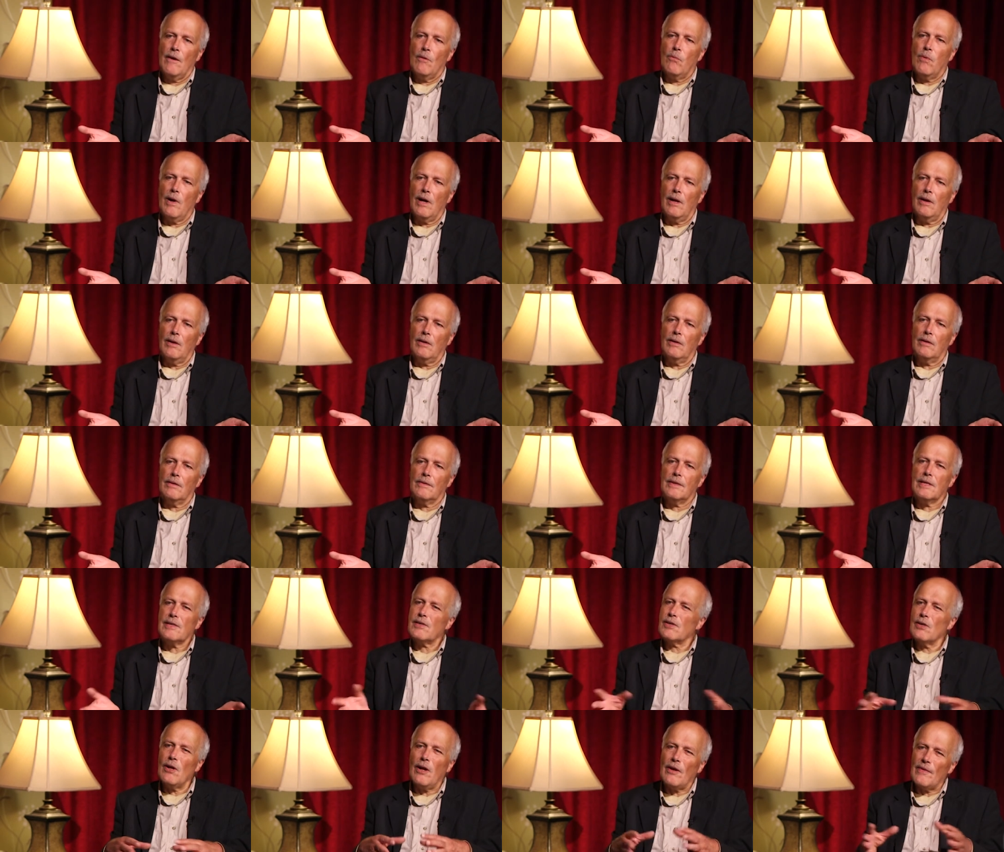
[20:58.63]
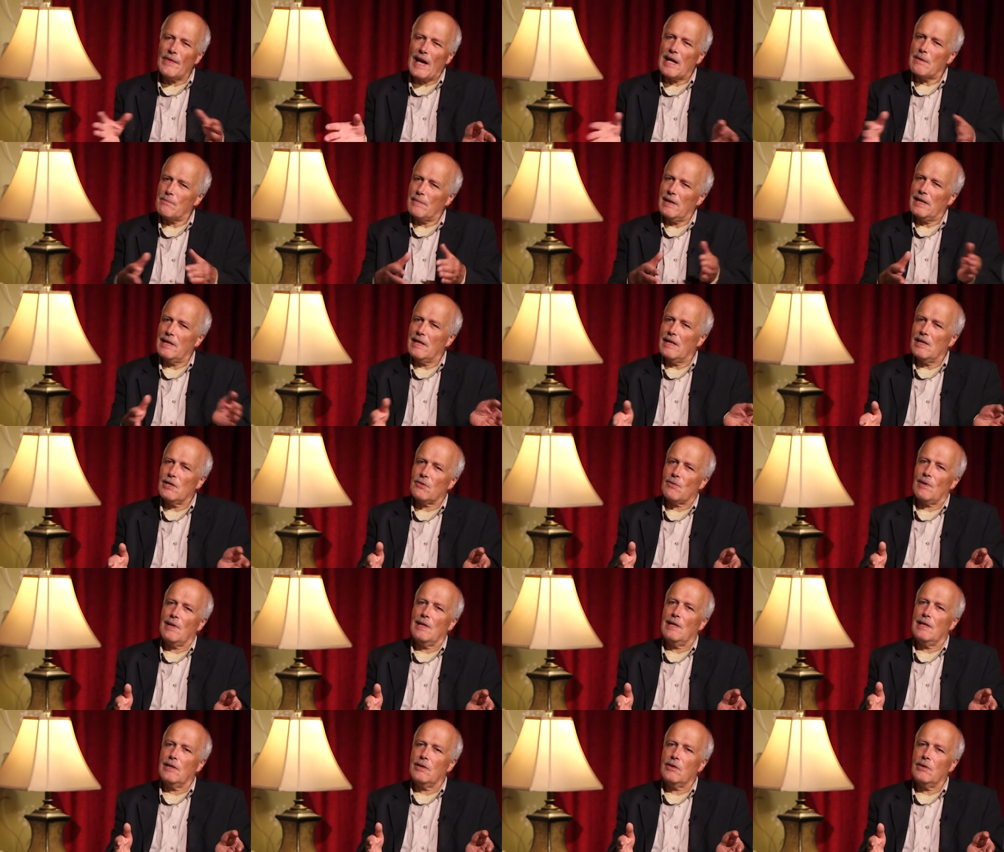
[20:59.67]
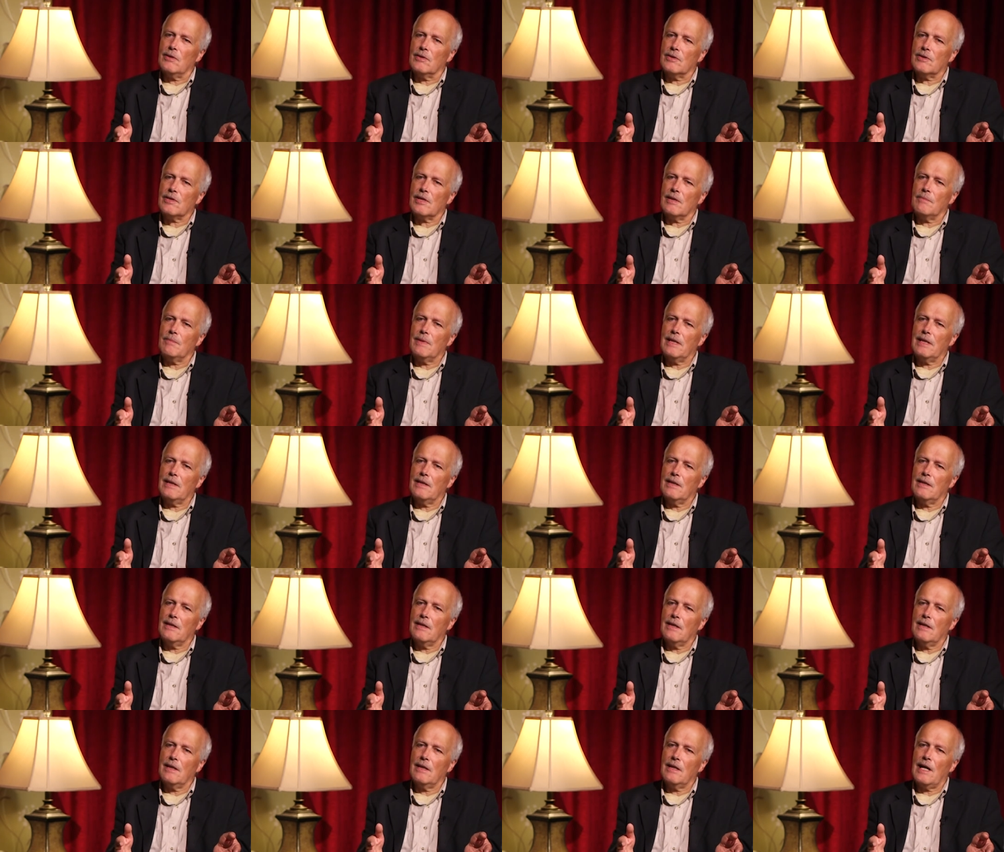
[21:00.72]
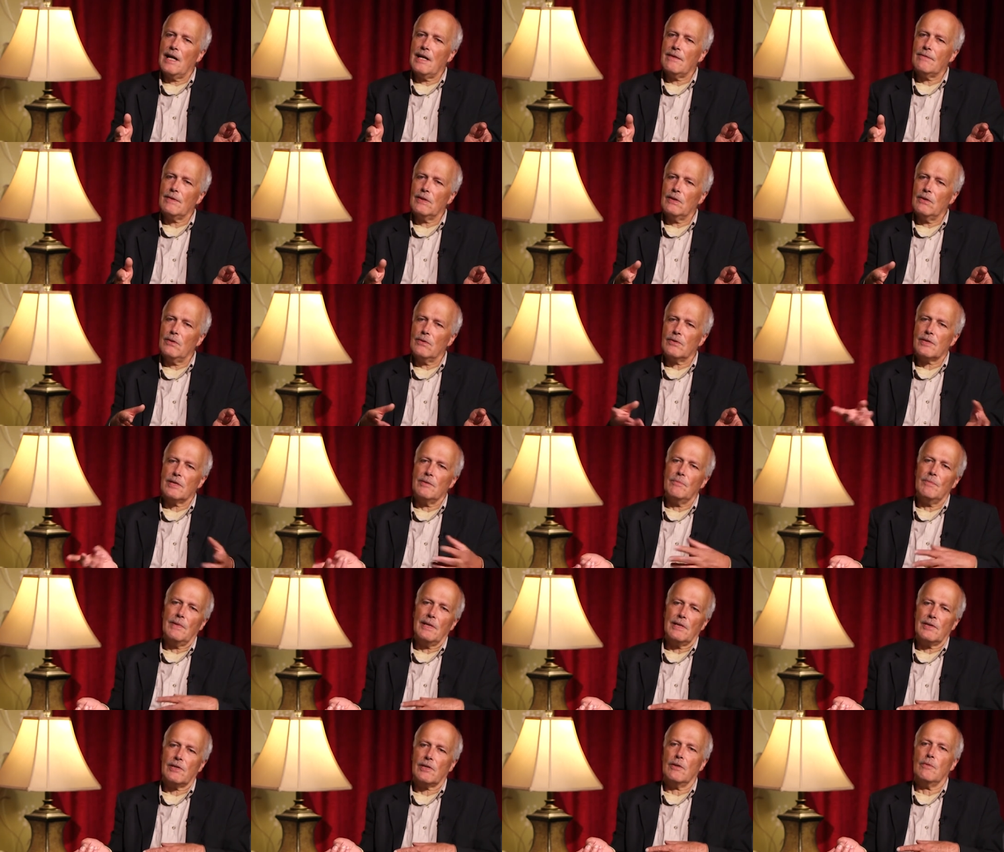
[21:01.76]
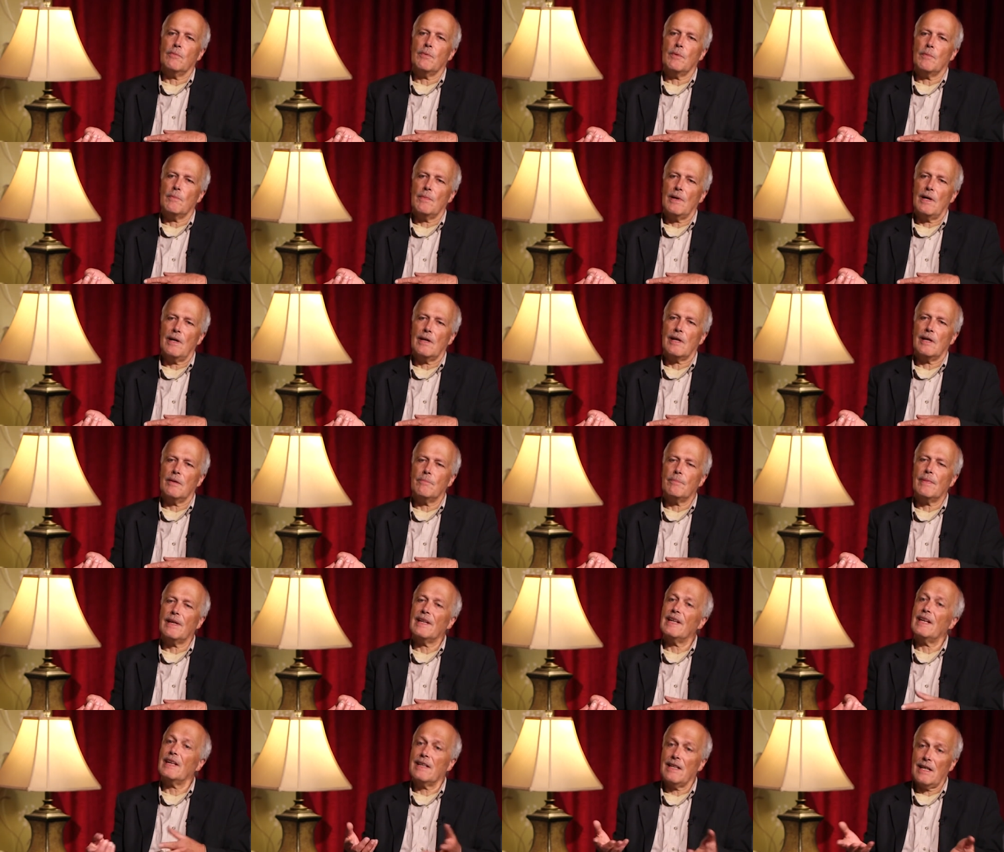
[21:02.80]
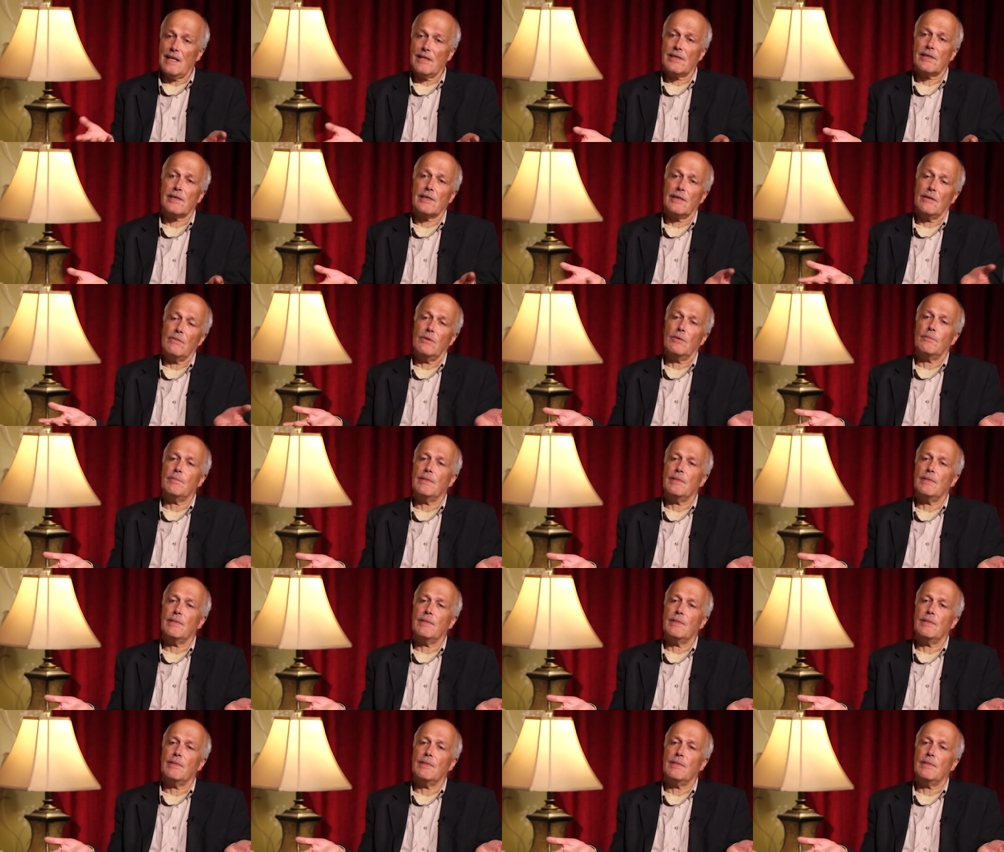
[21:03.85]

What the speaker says: Well, there's not that many Israeli goods. I mean, I haven't looked in my supermarket, but I guess there would